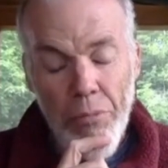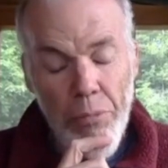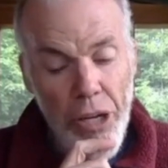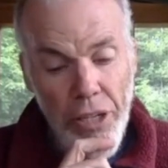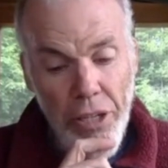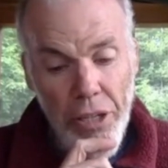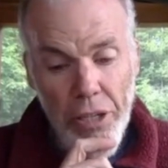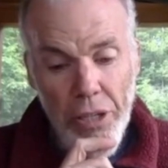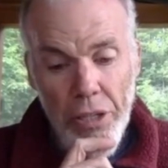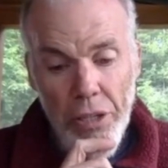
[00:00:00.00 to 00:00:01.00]
But
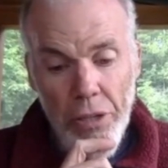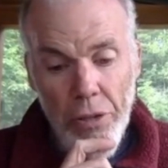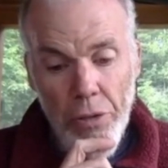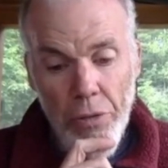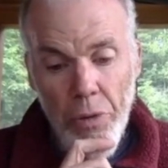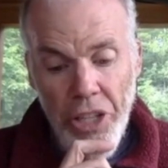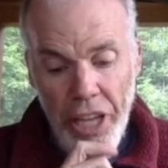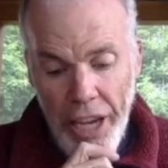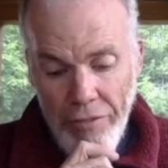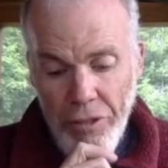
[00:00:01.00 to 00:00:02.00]
when you
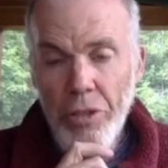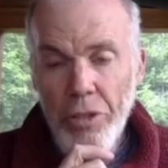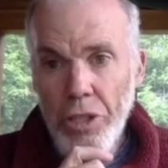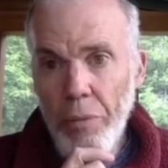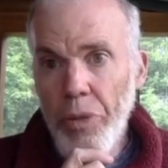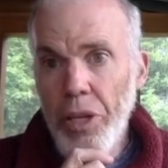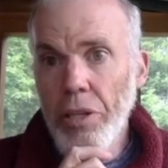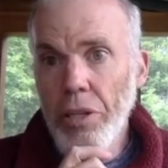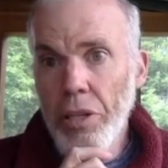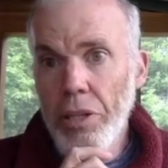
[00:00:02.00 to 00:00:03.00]
have to do
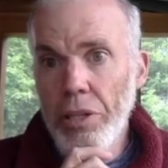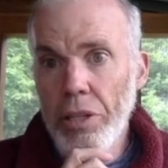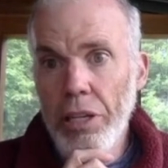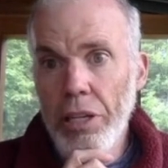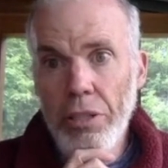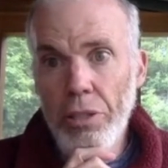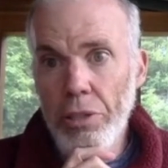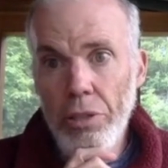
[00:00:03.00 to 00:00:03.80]
something, then